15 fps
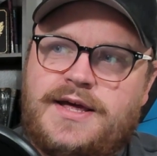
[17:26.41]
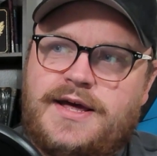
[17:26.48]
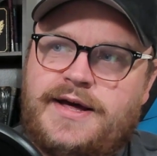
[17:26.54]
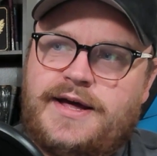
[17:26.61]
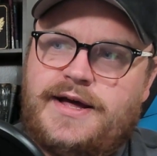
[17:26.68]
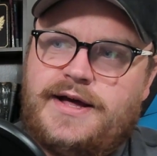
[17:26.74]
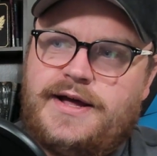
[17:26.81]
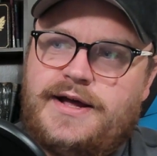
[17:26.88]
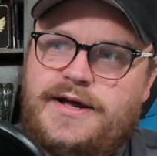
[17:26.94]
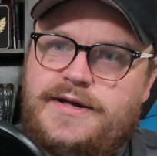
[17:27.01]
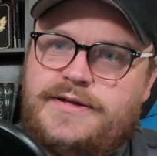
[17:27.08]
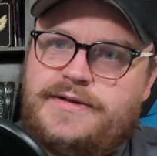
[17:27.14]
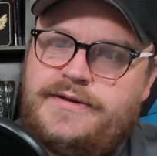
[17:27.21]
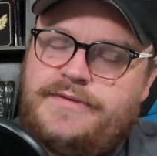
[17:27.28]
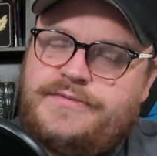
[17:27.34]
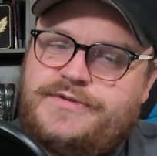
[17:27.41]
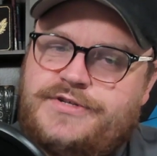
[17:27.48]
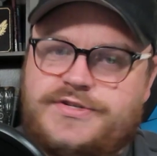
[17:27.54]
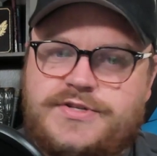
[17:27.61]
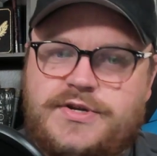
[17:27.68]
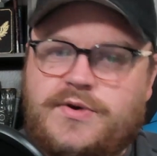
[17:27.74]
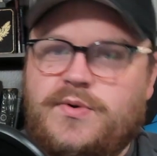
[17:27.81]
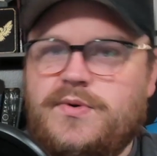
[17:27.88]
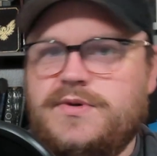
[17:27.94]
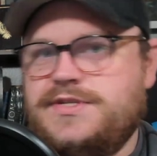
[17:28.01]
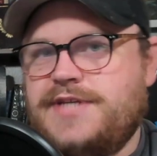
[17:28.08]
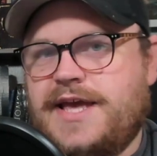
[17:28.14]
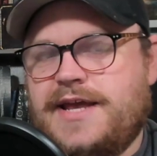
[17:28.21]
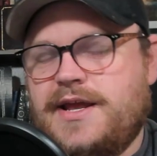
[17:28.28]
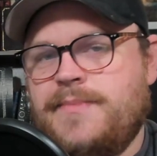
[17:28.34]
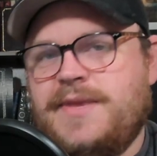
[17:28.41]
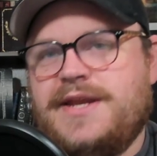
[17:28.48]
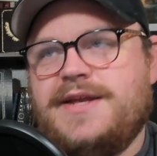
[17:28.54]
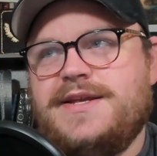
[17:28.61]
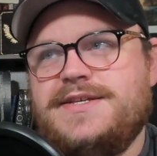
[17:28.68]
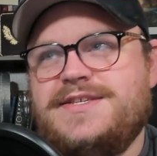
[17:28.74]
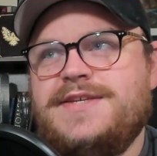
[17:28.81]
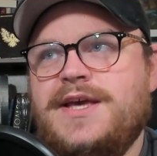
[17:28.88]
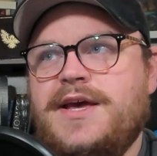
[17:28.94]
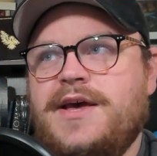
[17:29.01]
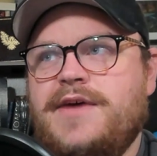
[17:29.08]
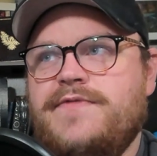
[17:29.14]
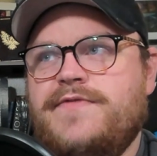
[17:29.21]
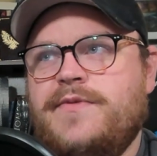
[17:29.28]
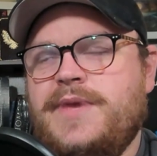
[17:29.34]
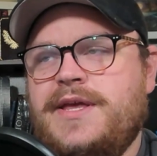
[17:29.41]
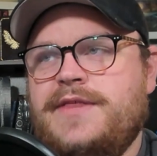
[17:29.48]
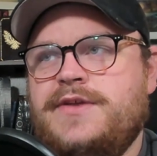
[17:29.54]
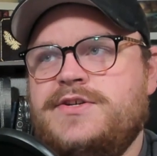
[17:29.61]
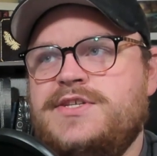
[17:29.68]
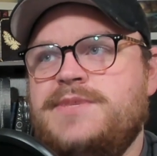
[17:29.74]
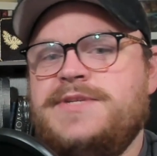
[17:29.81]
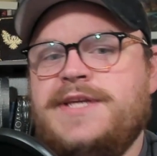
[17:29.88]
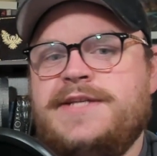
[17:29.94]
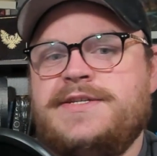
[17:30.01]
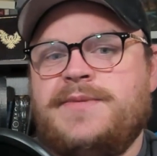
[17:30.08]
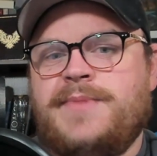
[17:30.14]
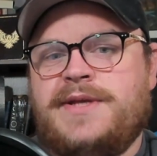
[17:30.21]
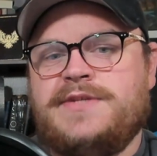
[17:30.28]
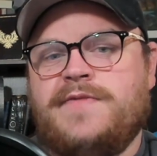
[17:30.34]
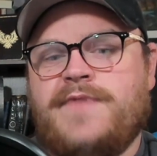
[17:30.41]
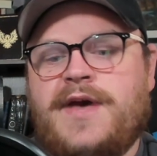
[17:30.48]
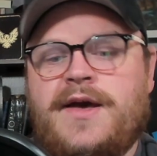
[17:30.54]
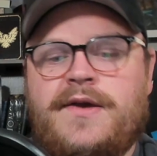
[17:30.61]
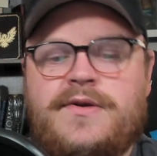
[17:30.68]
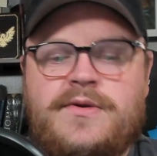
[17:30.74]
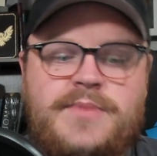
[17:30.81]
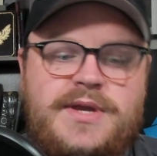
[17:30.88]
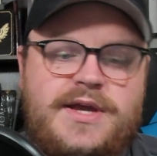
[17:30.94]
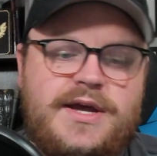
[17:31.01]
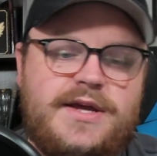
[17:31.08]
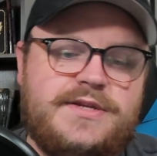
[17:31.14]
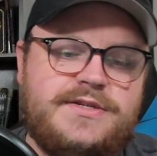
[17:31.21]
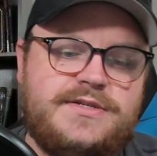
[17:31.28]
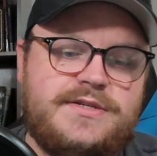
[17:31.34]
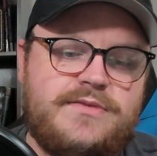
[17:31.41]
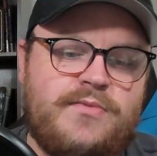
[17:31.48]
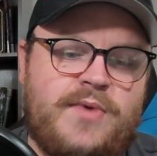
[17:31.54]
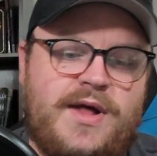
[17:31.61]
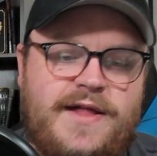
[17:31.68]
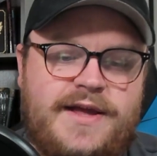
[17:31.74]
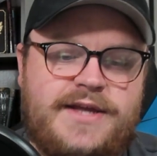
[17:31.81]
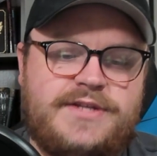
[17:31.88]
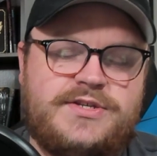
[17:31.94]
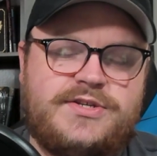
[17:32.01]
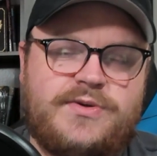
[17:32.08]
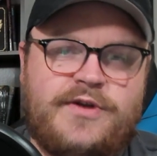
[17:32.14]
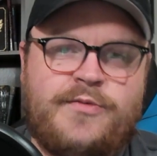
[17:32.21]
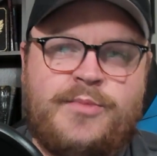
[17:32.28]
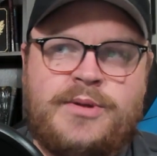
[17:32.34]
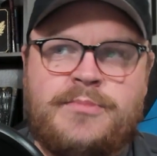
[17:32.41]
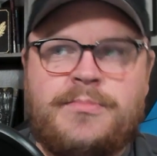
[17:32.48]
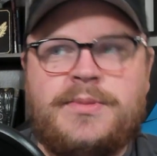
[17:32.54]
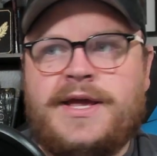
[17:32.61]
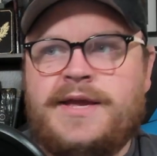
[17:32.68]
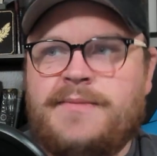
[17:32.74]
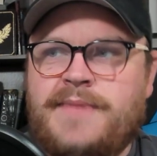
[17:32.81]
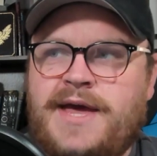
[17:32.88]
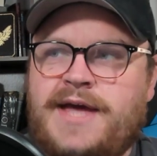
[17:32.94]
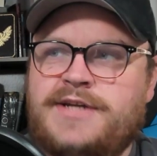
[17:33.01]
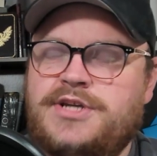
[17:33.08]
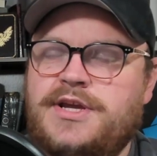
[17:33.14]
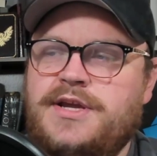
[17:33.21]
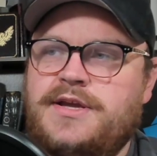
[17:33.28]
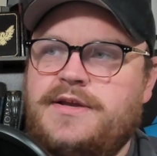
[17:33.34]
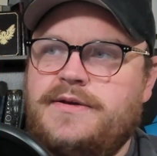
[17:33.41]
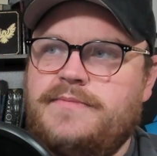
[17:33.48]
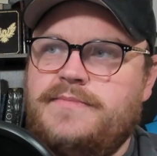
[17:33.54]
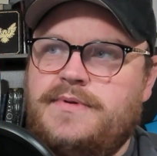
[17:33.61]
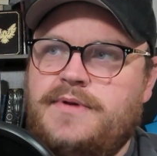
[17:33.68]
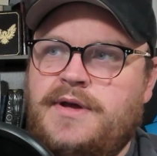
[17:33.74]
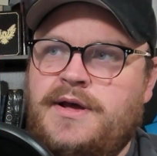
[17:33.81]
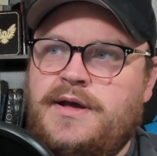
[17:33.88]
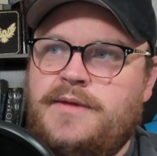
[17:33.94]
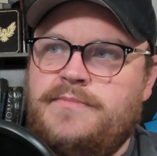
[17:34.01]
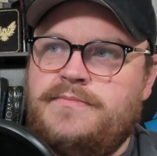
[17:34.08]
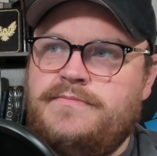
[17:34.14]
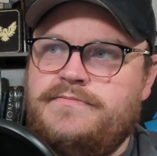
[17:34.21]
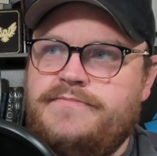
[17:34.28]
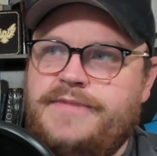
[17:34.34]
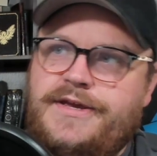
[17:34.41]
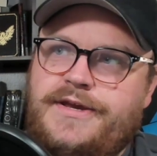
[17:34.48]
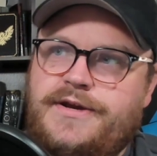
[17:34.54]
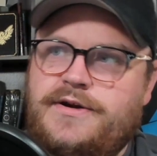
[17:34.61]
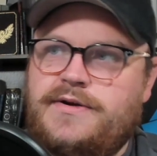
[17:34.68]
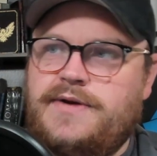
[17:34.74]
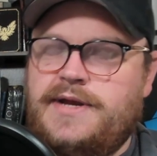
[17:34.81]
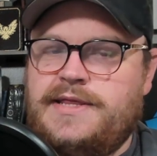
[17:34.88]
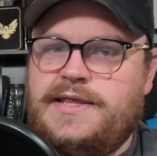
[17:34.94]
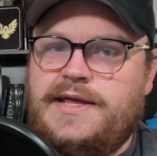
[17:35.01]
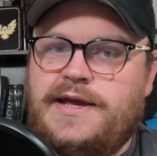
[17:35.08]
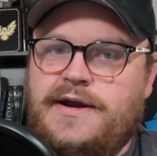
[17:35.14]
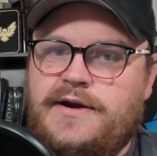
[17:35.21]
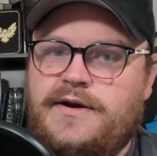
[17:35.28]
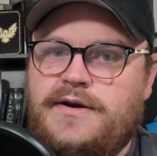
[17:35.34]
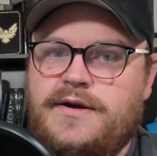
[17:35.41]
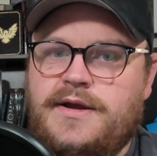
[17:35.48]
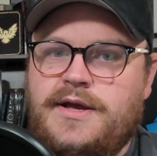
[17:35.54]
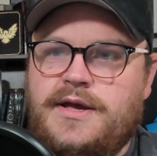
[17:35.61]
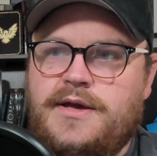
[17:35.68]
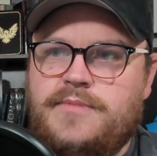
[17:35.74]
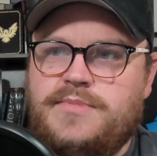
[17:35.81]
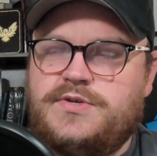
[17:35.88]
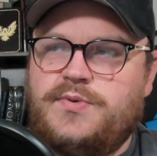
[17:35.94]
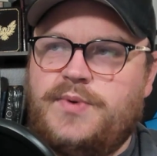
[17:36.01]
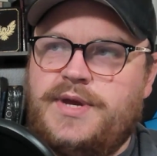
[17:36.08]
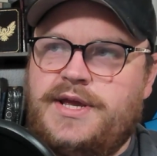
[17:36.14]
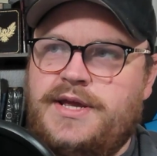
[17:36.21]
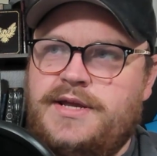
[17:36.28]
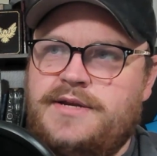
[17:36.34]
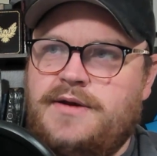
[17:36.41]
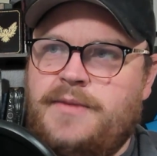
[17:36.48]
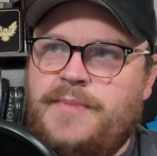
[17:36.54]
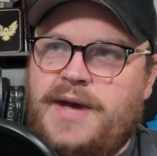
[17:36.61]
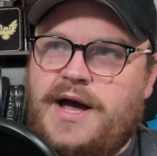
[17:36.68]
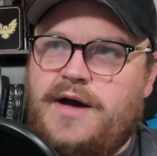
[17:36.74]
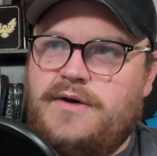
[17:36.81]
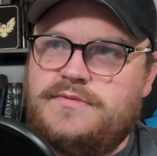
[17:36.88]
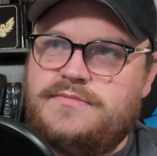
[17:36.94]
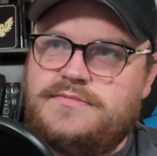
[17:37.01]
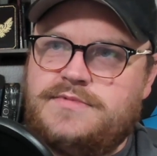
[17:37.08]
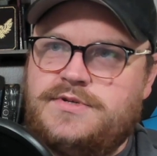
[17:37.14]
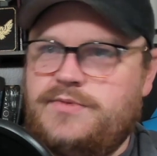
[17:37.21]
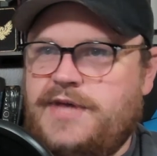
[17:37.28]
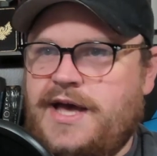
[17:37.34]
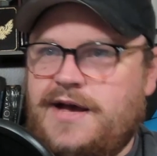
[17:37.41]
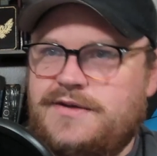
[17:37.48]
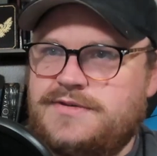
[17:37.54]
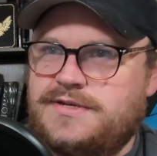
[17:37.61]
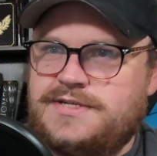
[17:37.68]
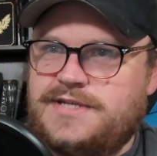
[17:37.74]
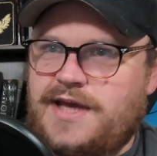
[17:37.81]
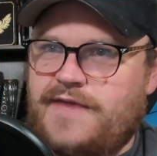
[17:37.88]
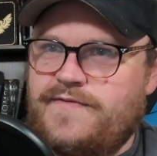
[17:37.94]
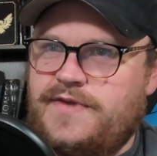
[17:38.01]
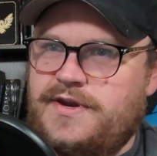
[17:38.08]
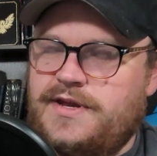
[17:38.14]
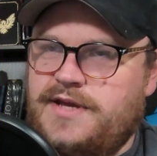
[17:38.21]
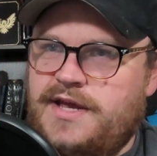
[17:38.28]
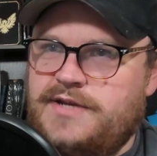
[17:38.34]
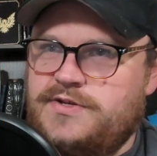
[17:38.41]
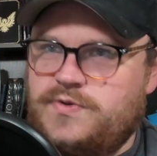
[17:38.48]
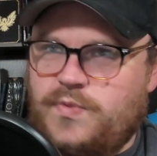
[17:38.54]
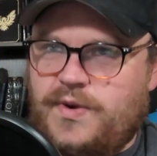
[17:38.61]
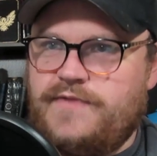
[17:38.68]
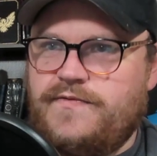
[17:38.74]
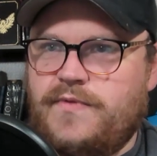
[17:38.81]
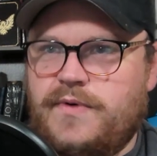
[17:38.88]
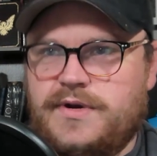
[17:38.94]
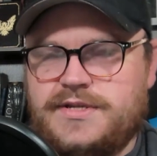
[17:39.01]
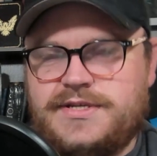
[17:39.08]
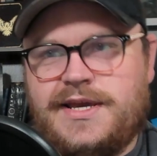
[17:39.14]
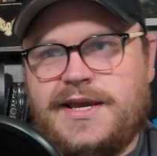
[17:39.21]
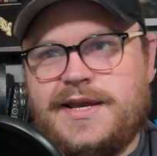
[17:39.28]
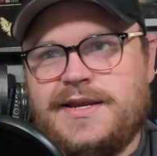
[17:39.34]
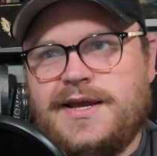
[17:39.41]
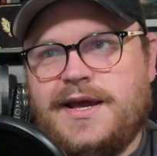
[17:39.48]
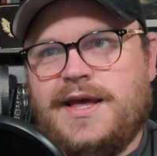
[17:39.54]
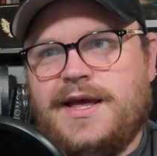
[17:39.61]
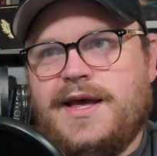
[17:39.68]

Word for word: Uh, it was just a cool set. I mean, and it's for me, there's some sentimental value because while I had sort of been playing Magic um, here and there between about 2007 and, and 2014.